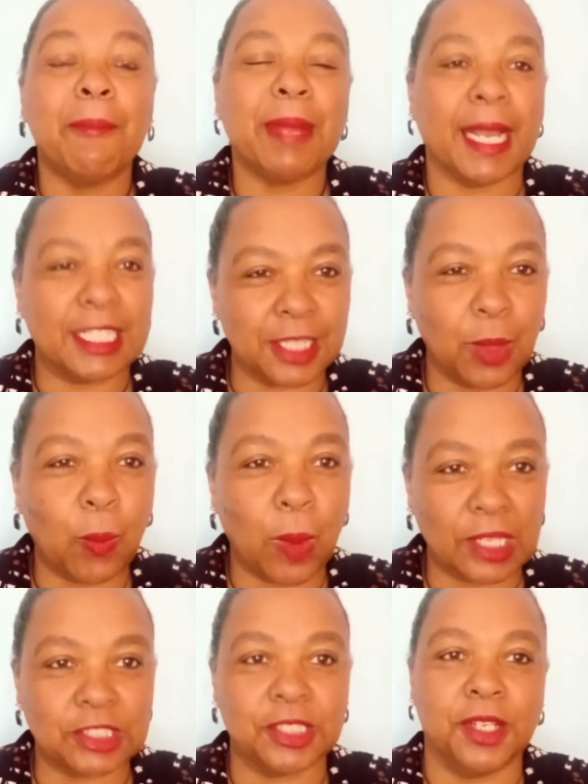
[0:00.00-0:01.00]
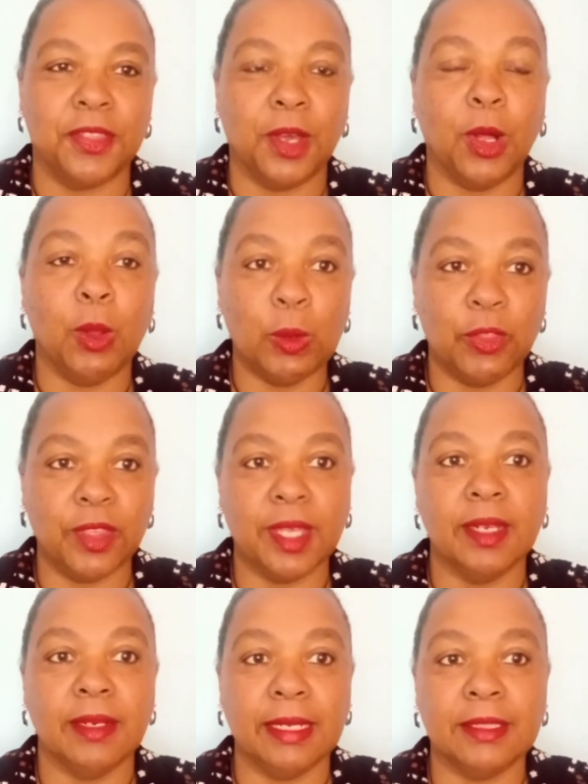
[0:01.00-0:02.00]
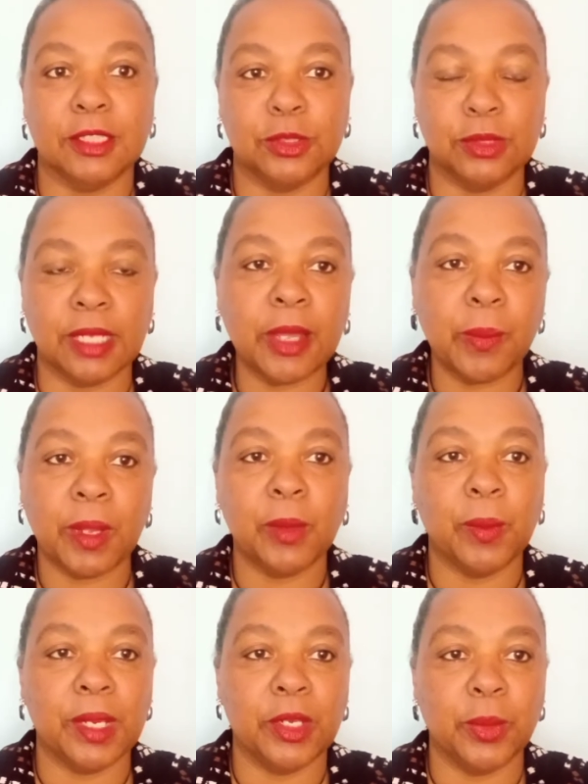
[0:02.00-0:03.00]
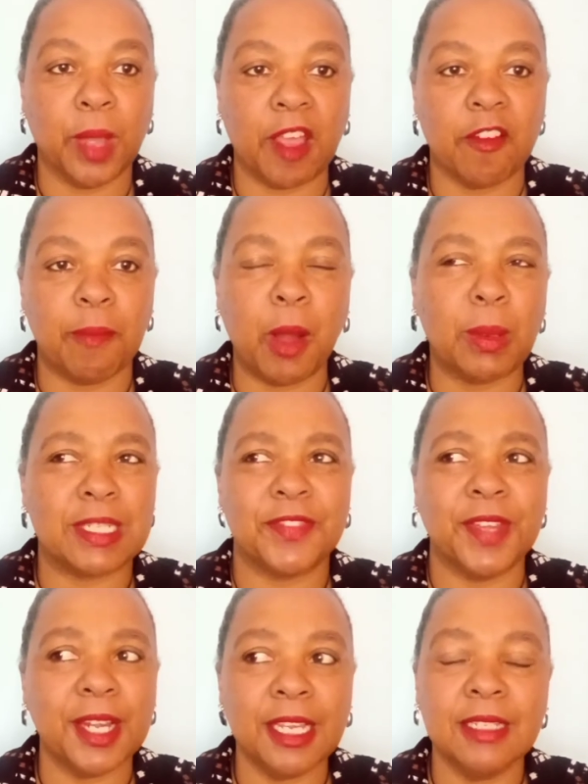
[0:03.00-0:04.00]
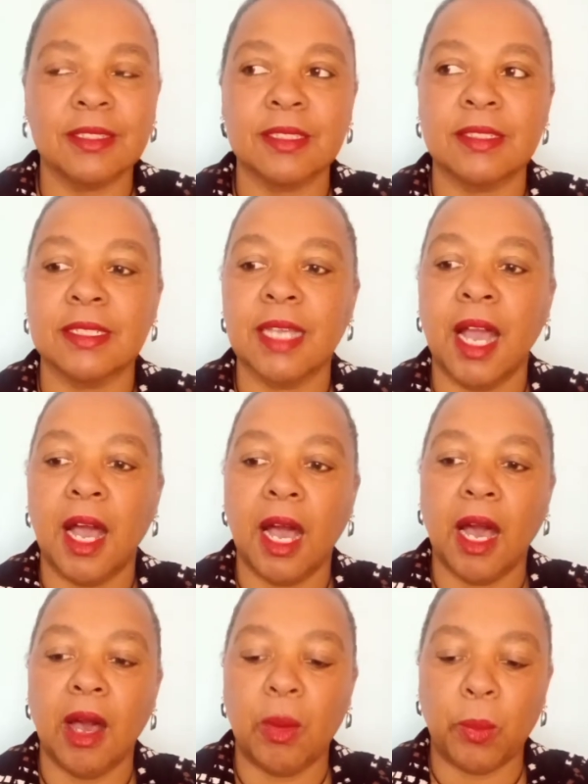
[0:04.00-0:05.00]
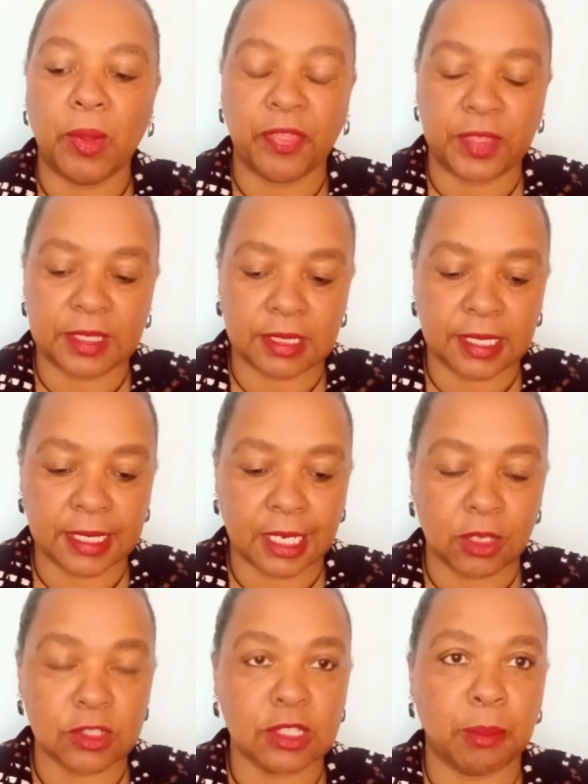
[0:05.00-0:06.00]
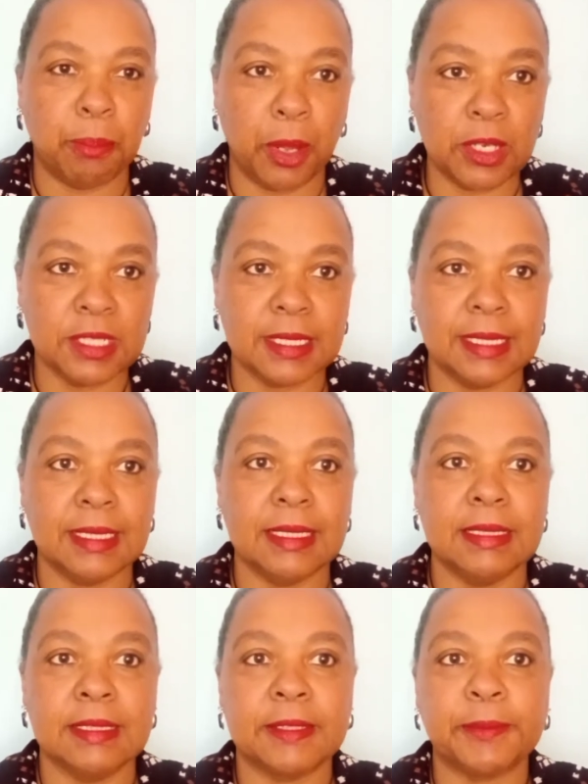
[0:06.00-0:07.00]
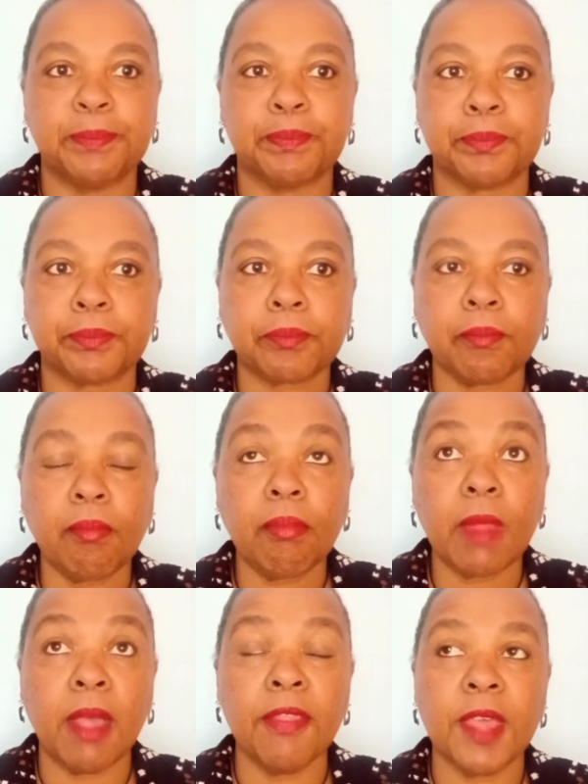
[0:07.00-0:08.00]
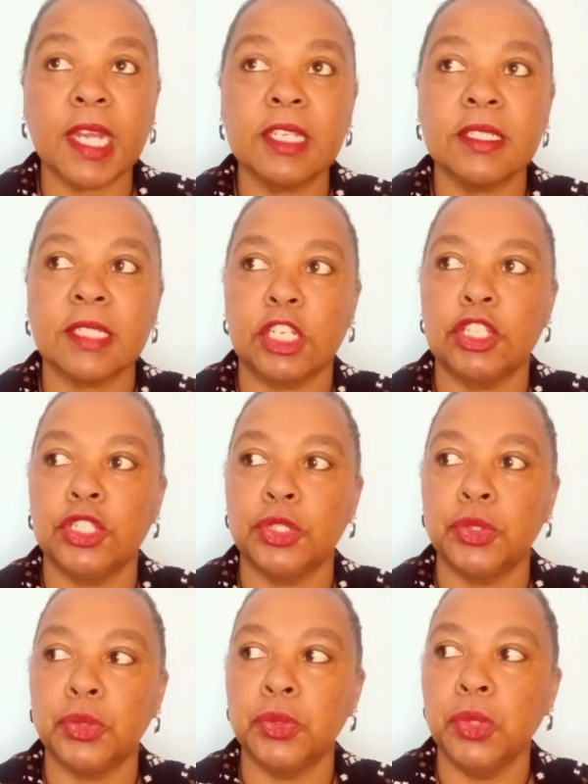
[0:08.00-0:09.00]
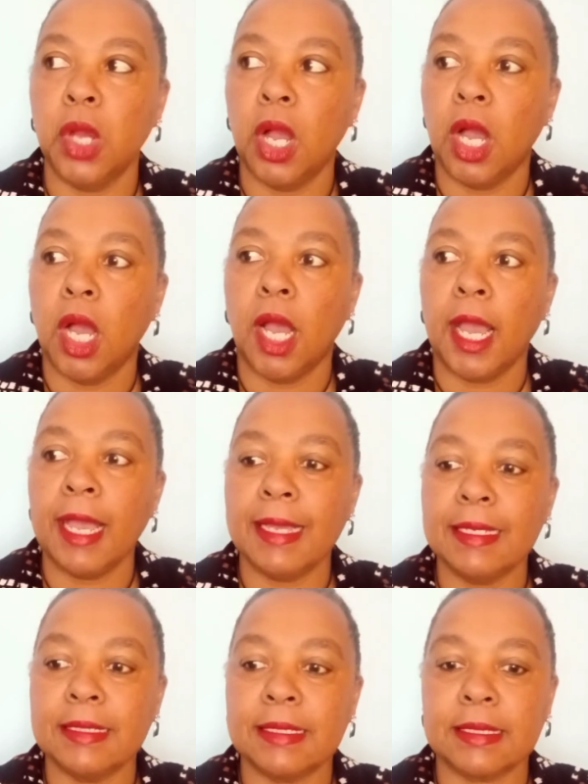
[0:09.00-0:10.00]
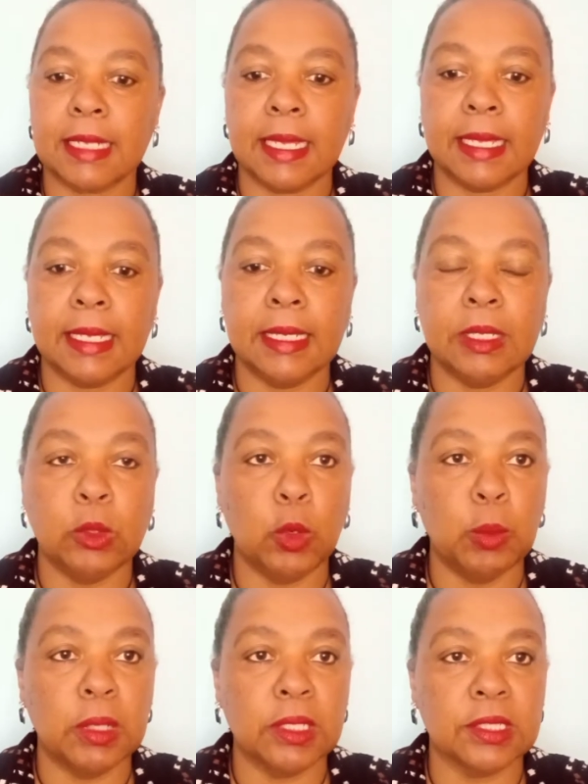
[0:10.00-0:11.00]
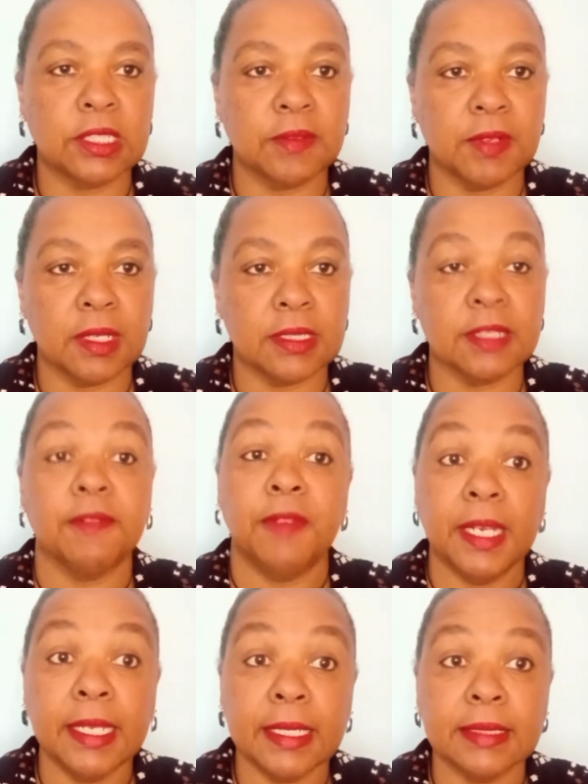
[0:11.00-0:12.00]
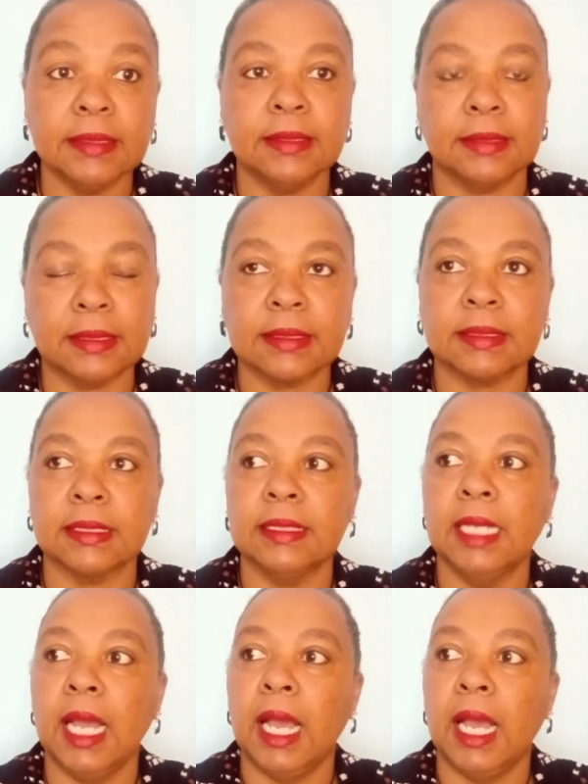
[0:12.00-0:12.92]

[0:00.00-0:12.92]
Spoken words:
But I shall watch the whole thing later today when we do have power. It's very interesting what the city council policy is. And that is that you, as a normal civilian citizen,